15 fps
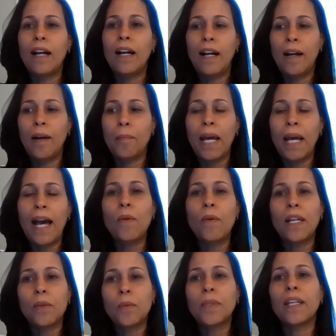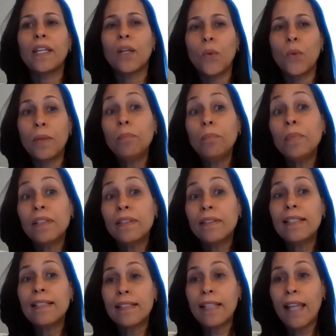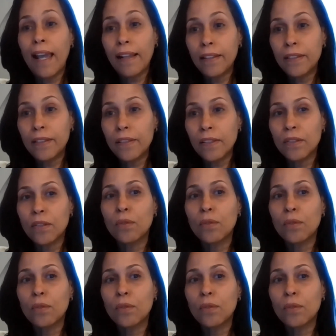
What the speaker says: how can we equip this talent